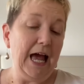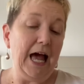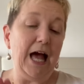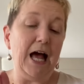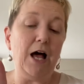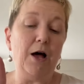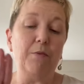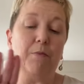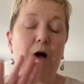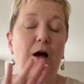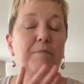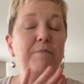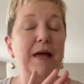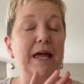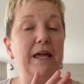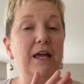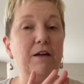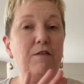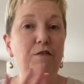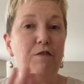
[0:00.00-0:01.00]
Um, I'm
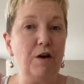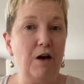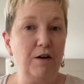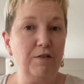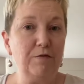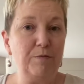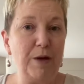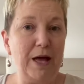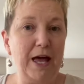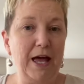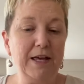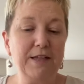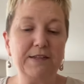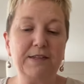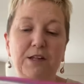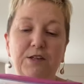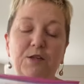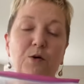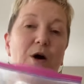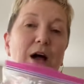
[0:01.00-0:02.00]
making five bags,
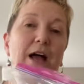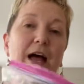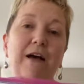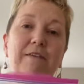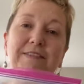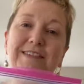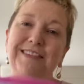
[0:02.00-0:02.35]
so I have